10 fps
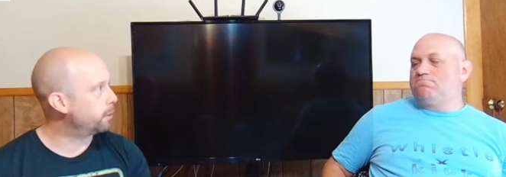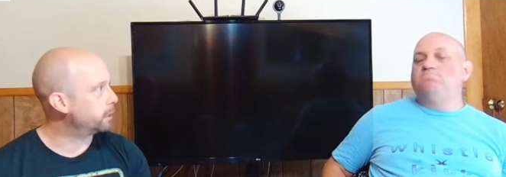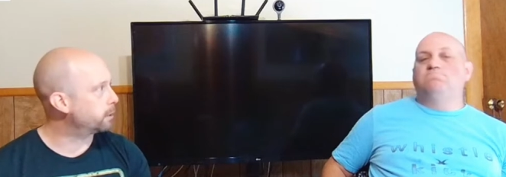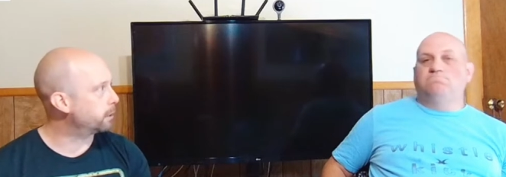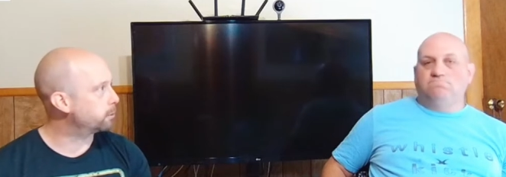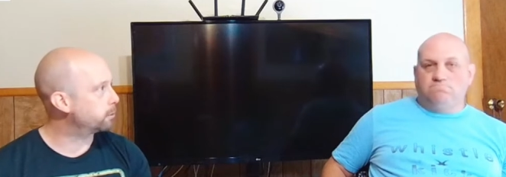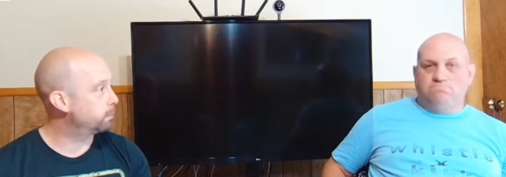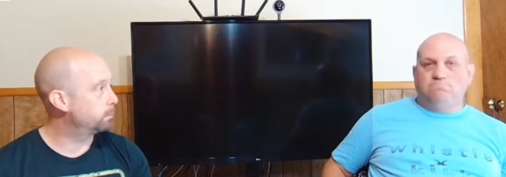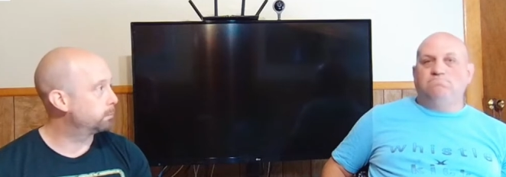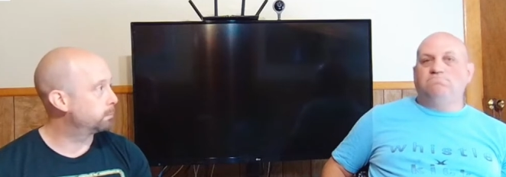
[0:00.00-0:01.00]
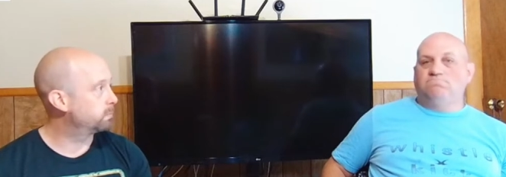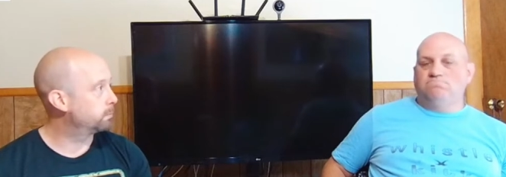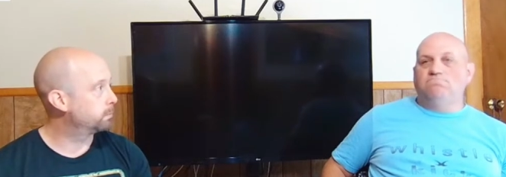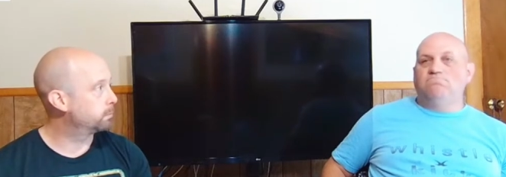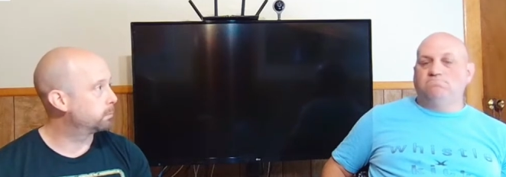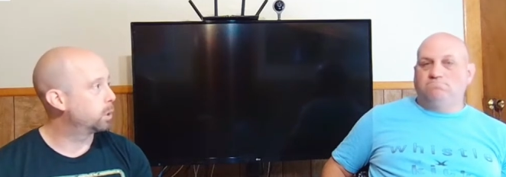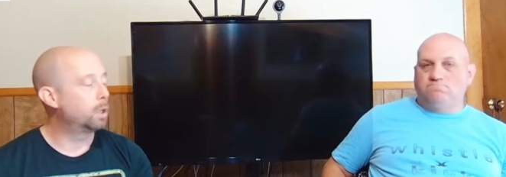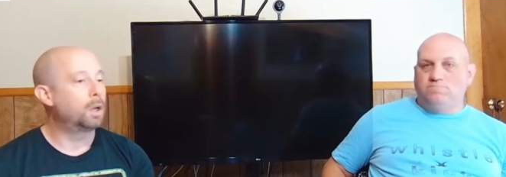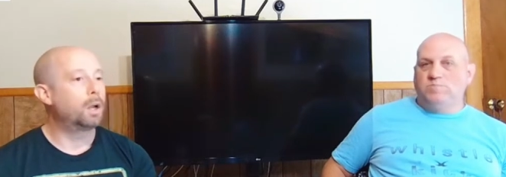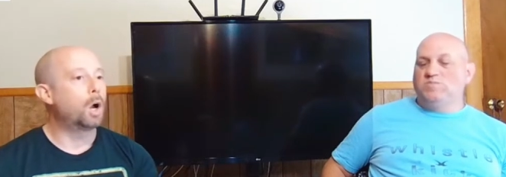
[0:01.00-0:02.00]
Speaker 1: on these things. Mm-hmm.
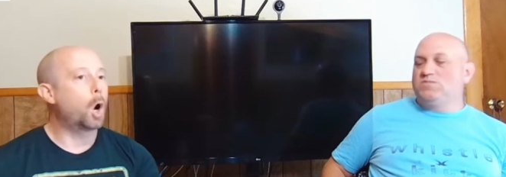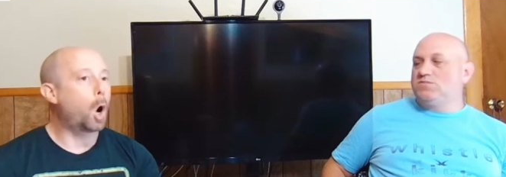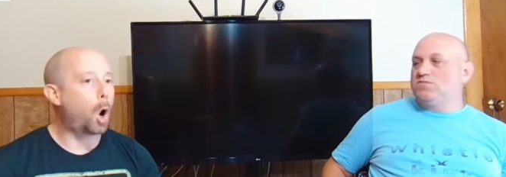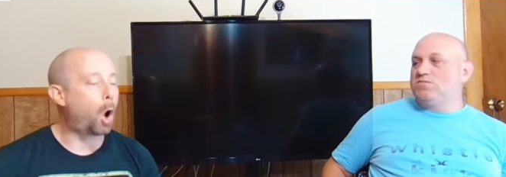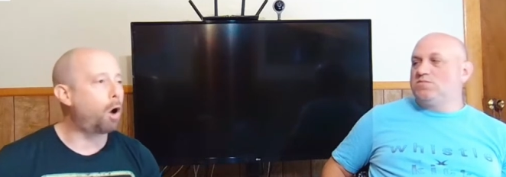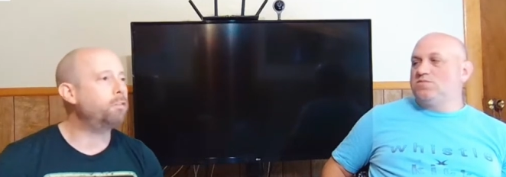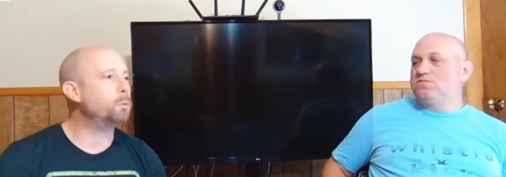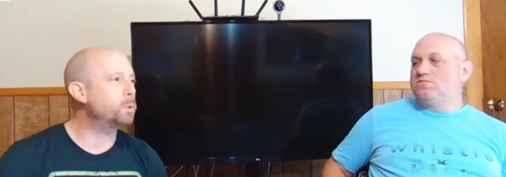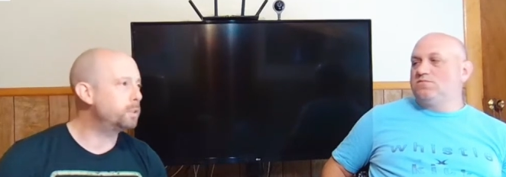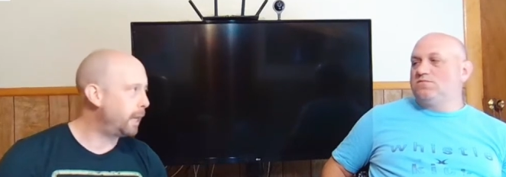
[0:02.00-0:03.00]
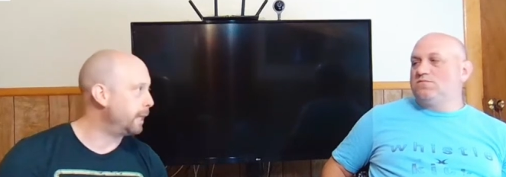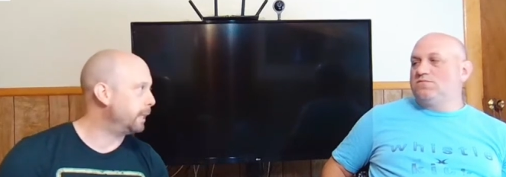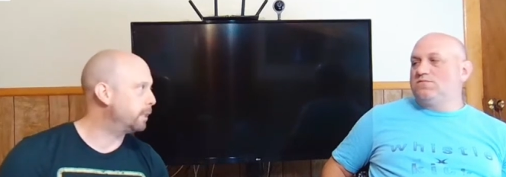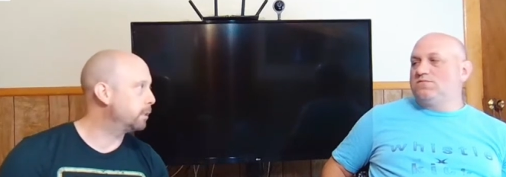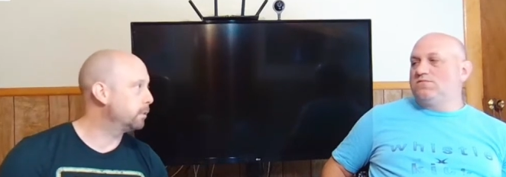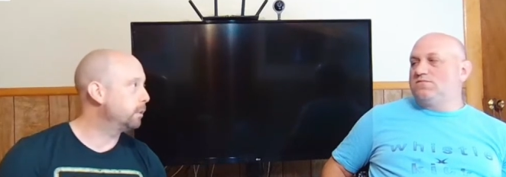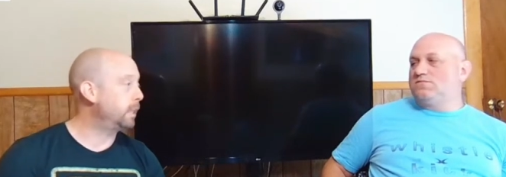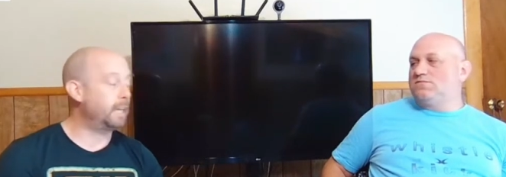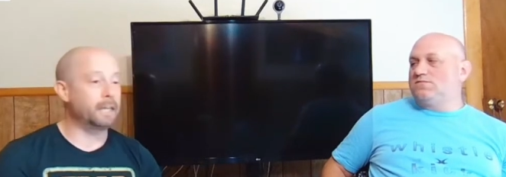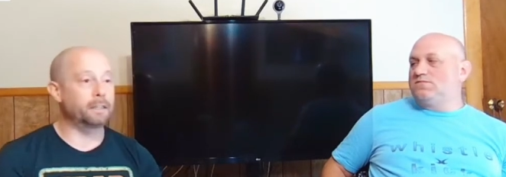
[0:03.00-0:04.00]
All it would take
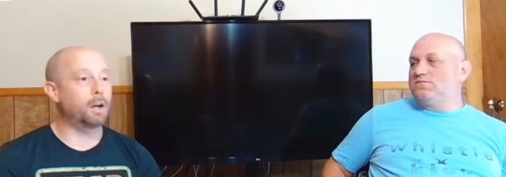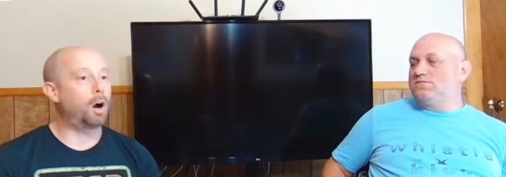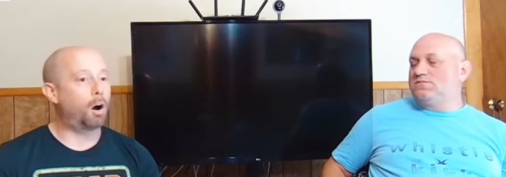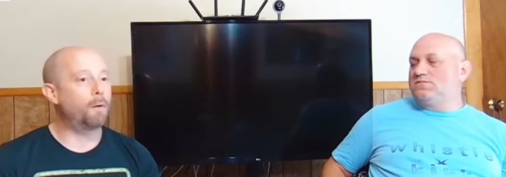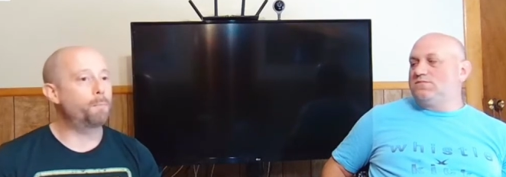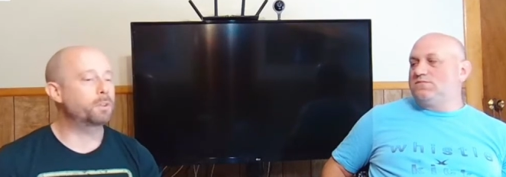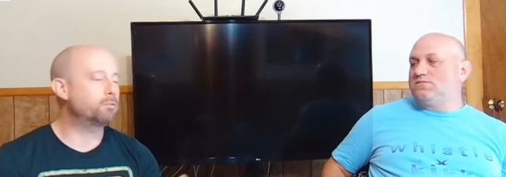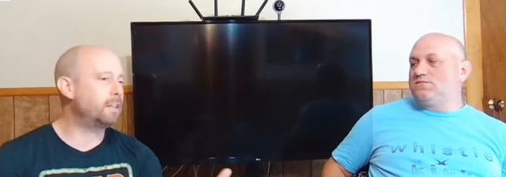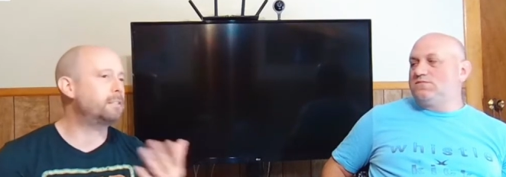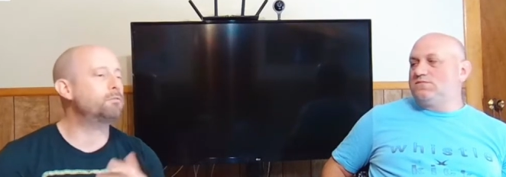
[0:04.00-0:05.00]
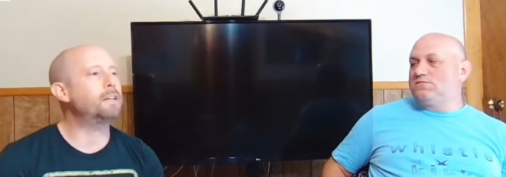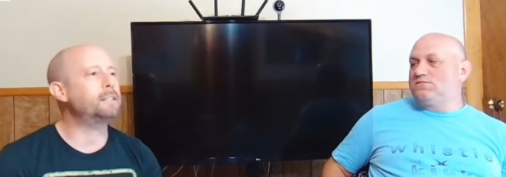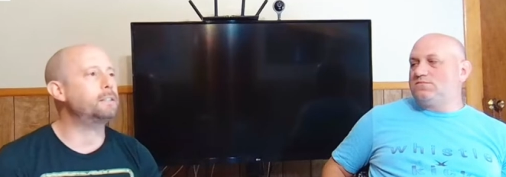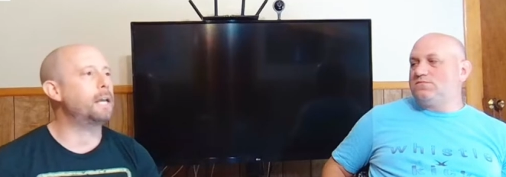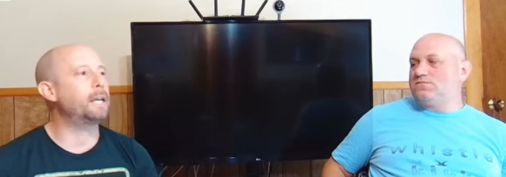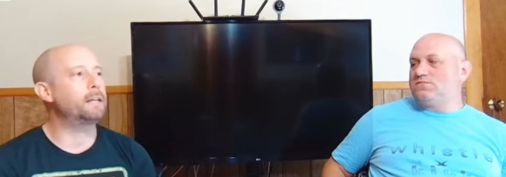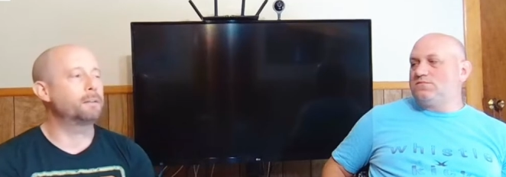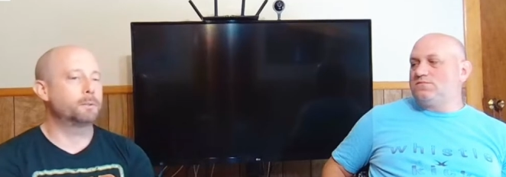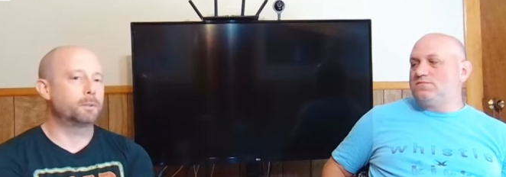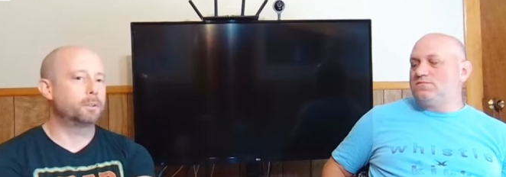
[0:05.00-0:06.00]
in, let's let's say,